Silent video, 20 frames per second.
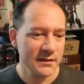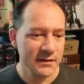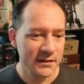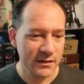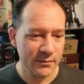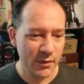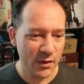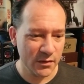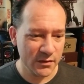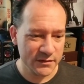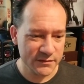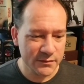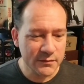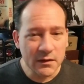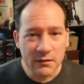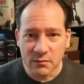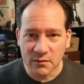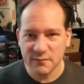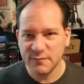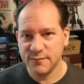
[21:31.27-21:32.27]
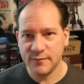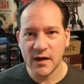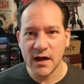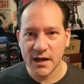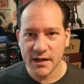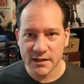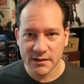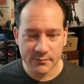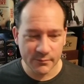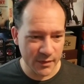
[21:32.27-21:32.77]
components were
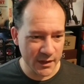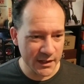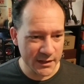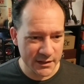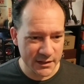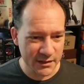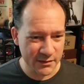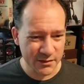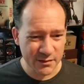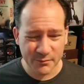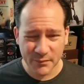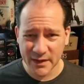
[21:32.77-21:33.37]
fine, but you're